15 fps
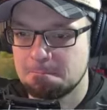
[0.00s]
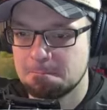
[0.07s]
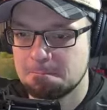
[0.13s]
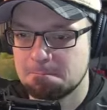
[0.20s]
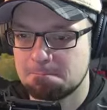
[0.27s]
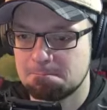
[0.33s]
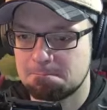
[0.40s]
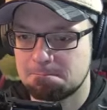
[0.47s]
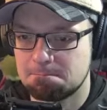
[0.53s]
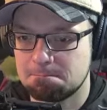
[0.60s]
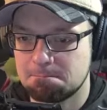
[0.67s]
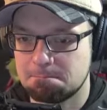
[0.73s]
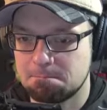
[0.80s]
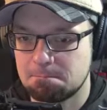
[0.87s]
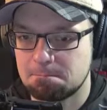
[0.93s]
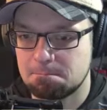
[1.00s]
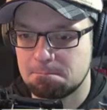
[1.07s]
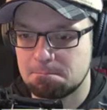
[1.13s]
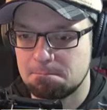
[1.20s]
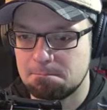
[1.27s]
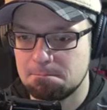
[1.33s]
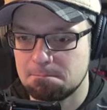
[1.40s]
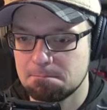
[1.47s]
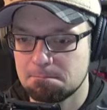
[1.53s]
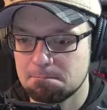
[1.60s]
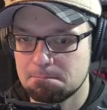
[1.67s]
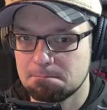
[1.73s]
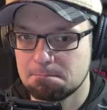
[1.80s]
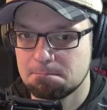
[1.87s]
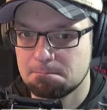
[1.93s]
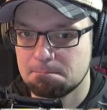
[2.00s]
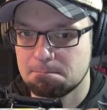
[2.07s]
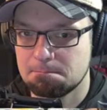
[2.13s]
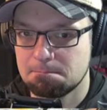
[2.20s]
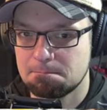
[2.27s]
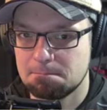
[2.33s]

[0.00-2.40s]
(no one is talking)